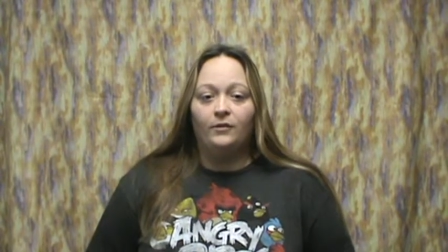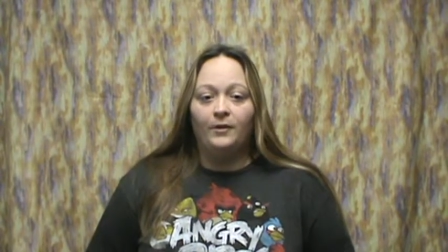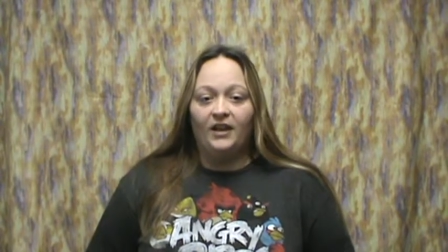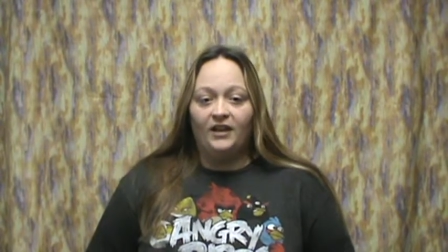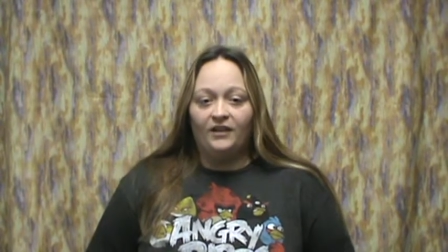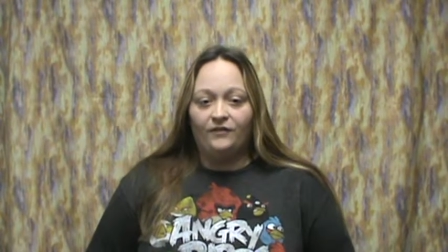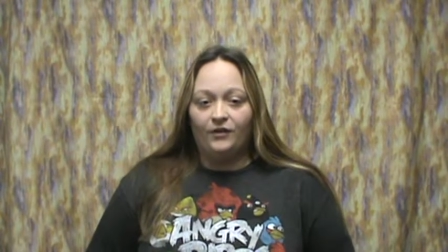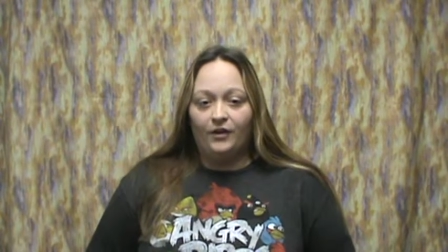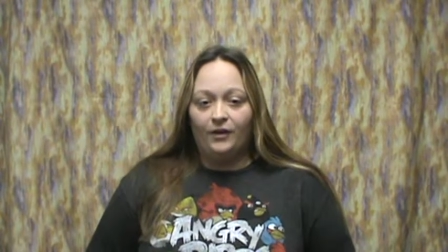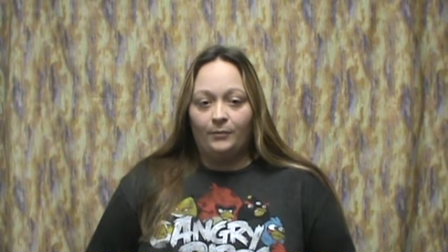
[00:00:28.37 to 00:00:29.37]
pain
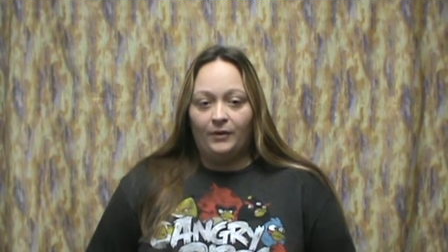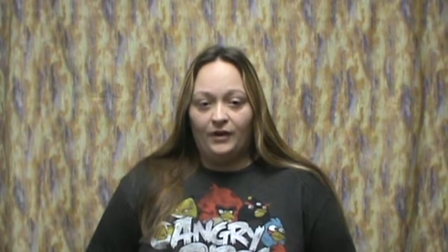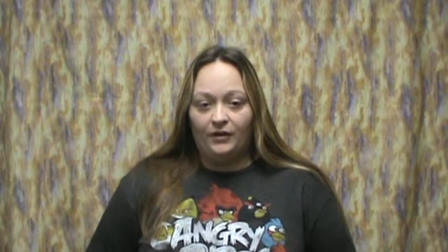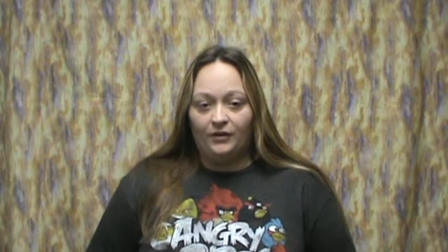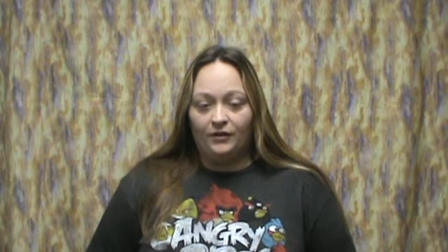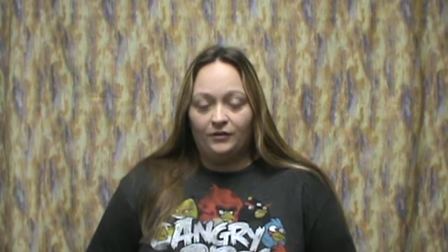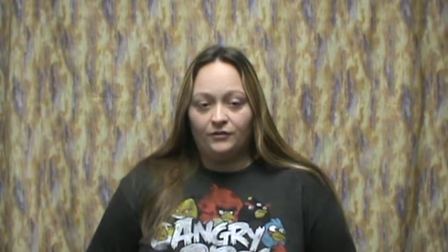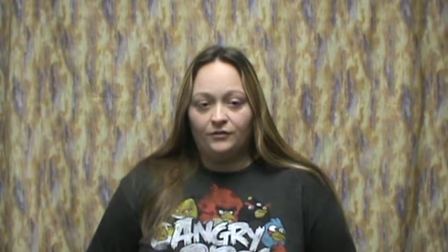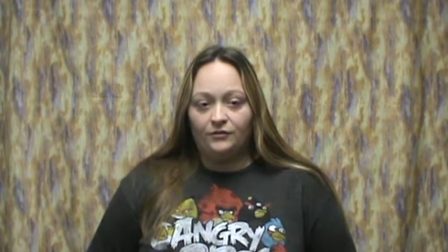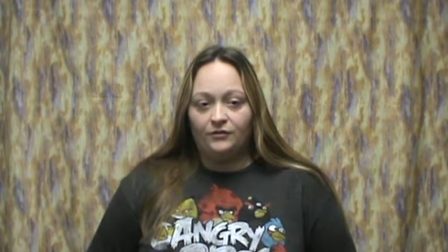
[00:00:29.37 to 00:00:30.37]
never got better,
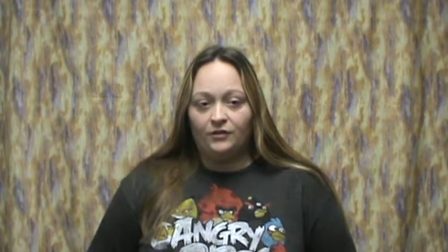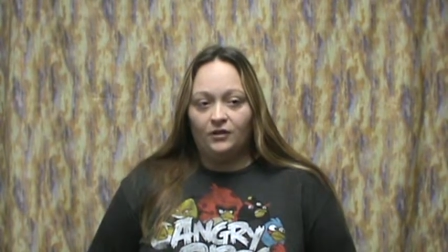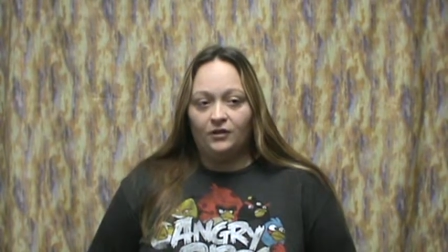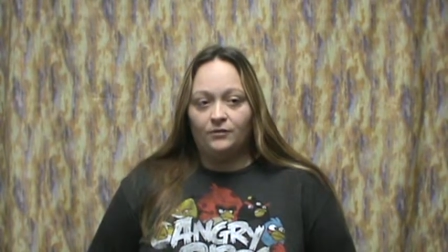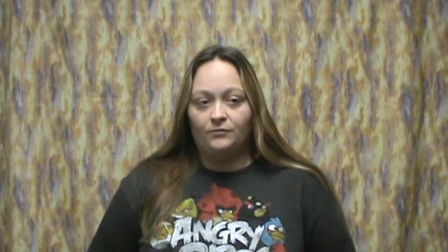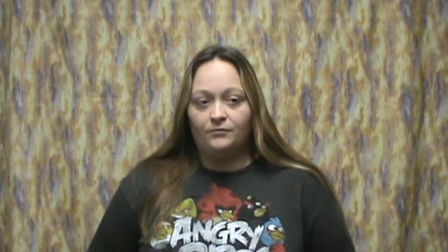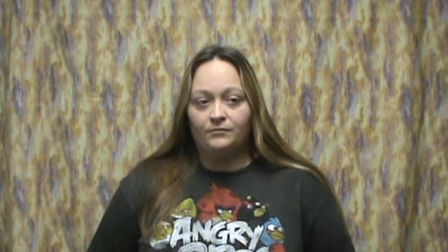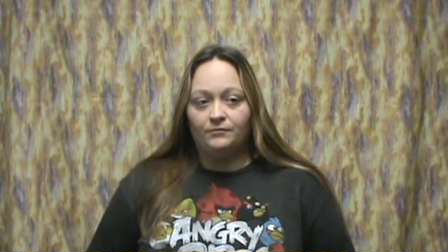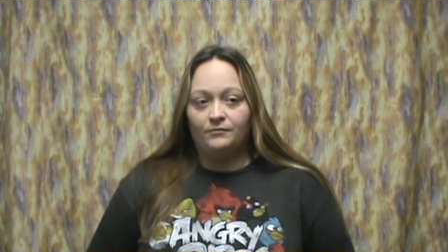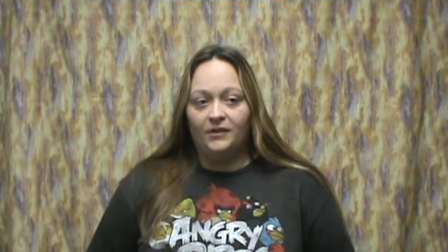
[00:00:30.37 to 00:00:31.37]
um,
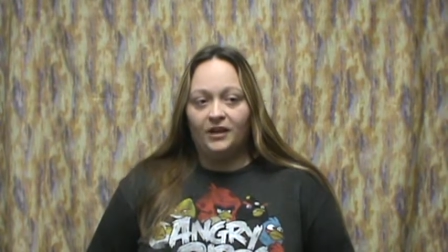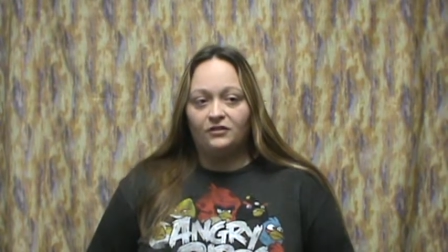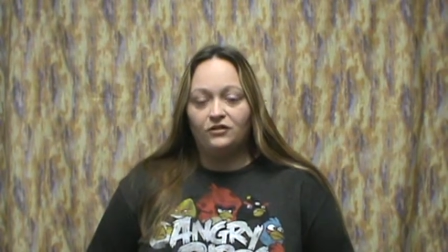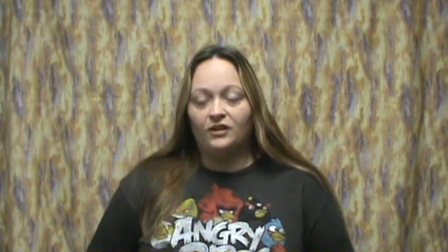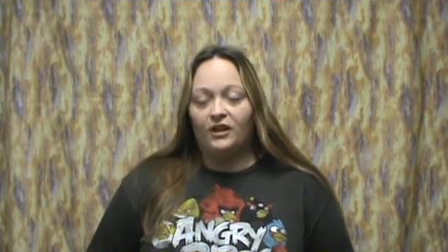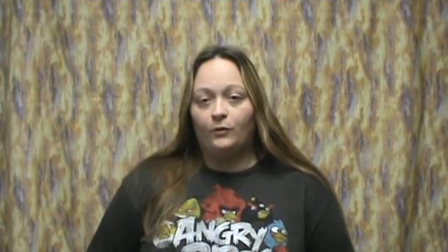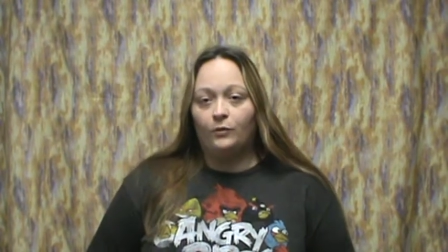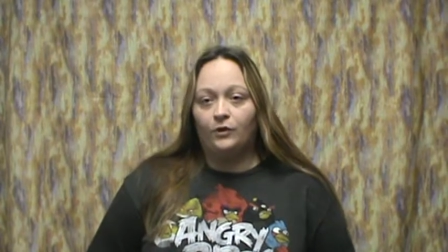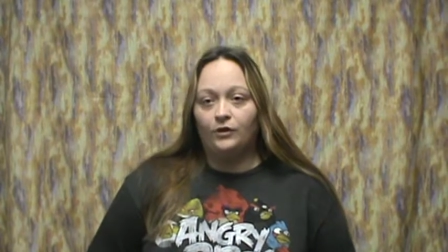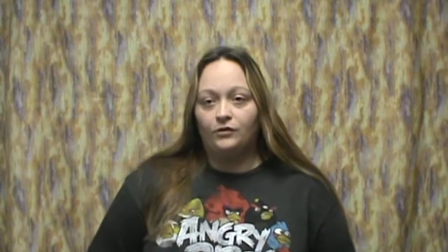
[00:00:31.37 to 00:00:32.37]
actually got
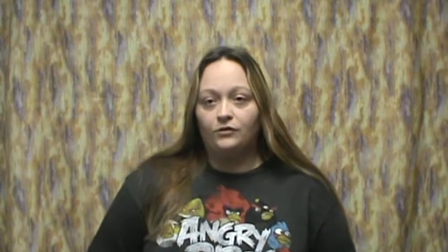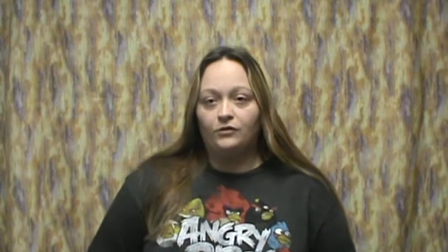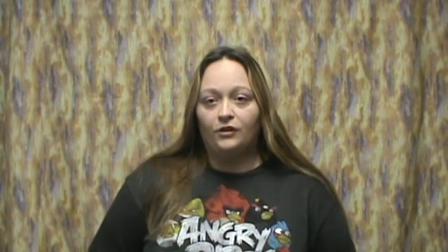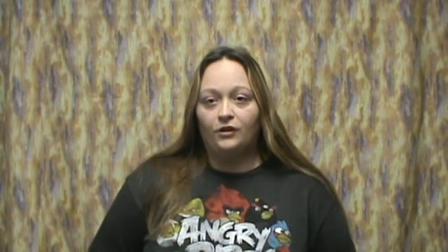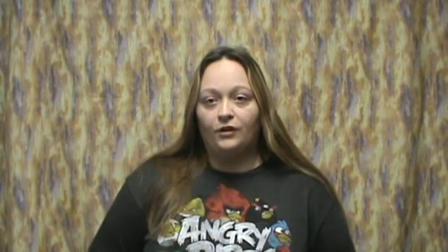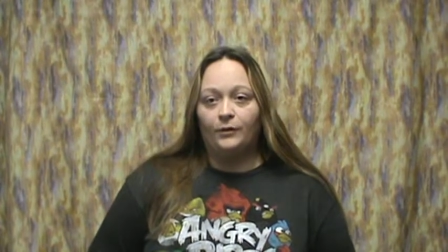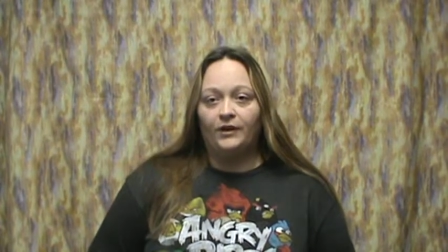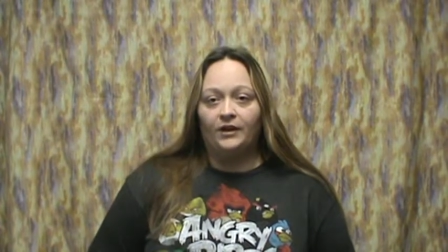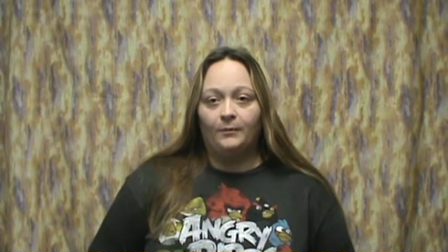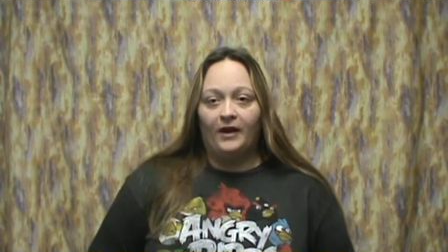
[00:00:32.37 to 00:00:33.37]
worse, started
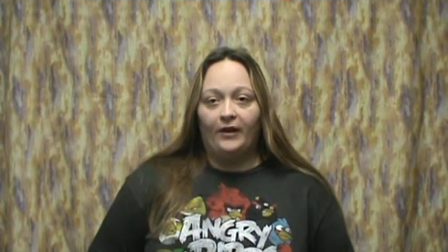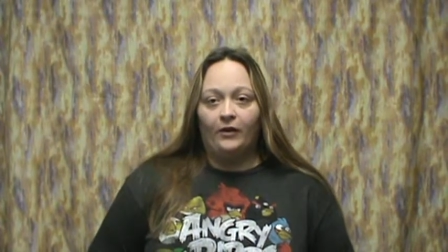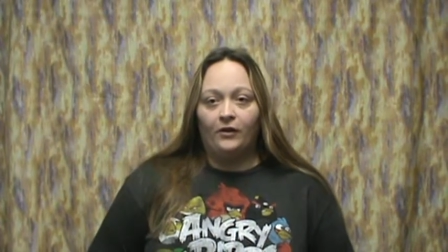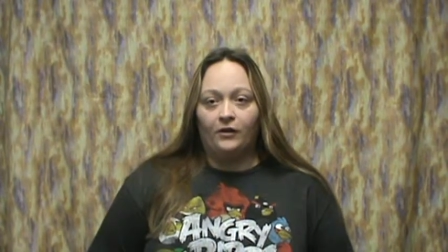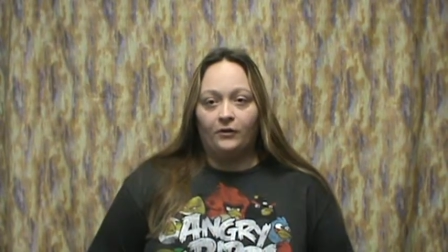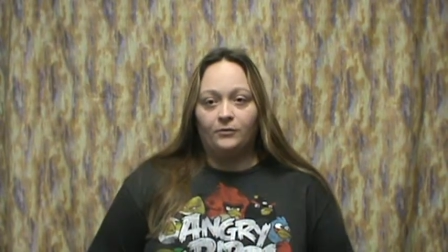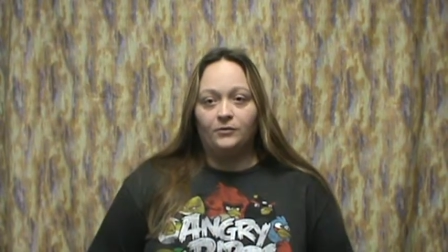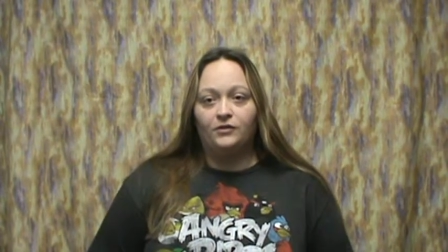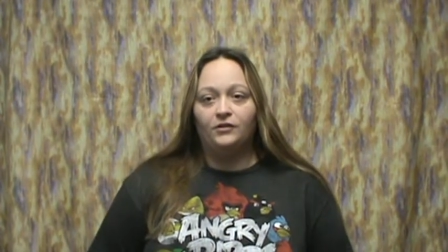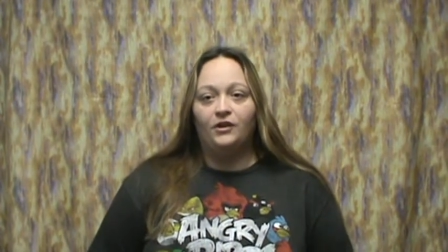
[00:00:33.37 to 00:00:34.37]
going down my
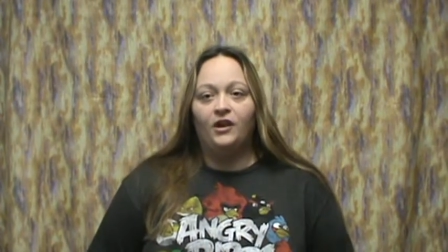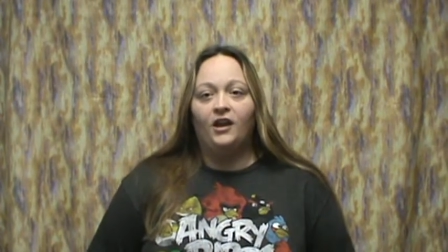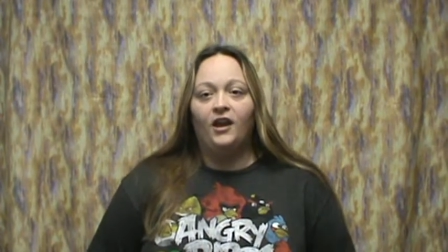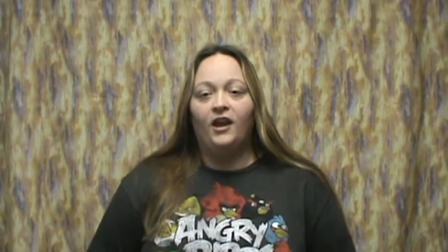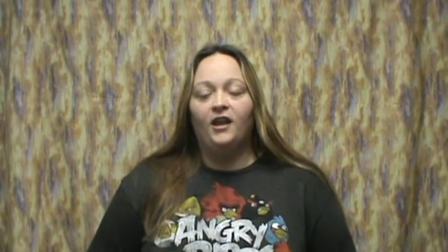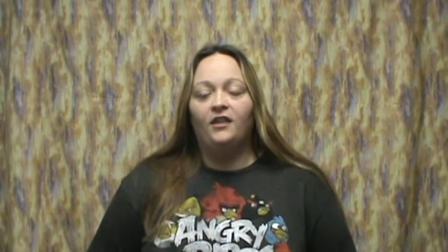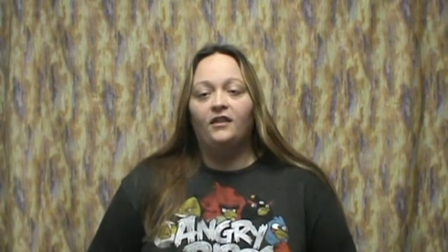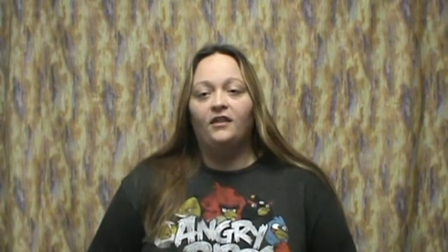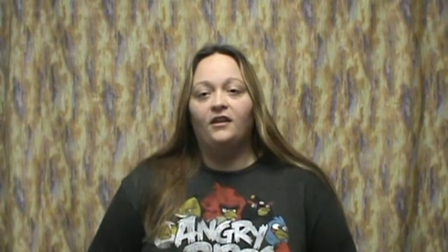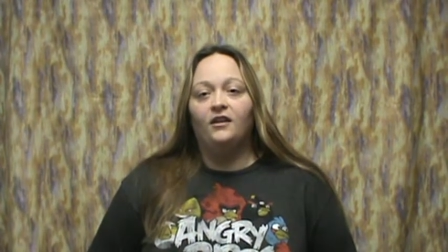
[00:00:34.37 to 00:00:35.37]
arms,
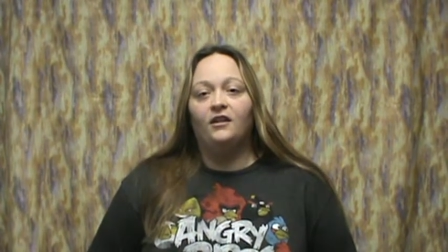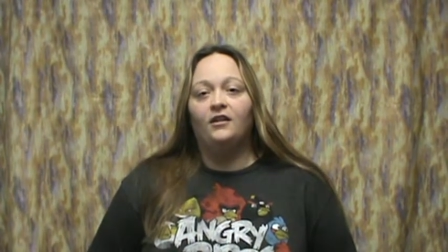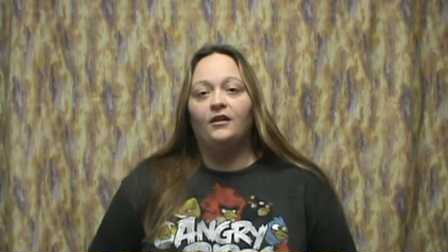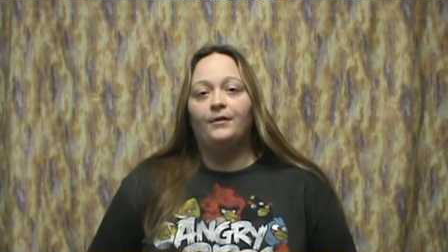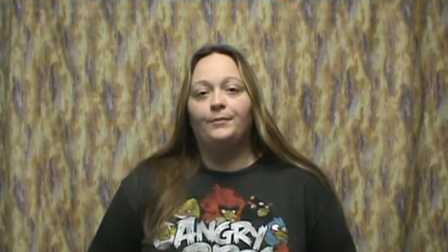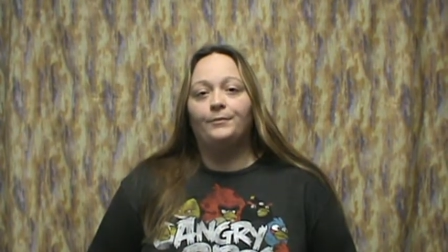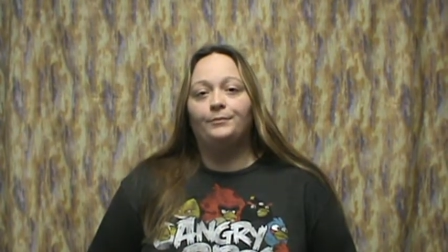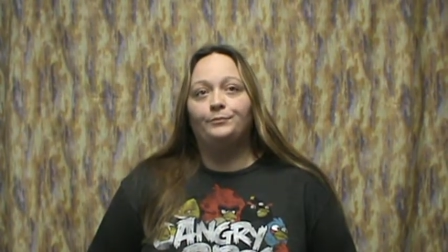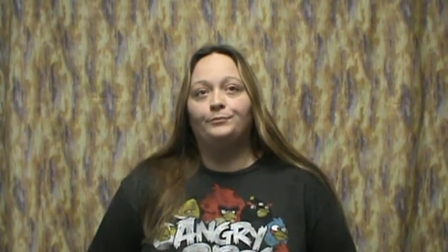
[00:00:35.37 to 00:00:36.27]
and then um,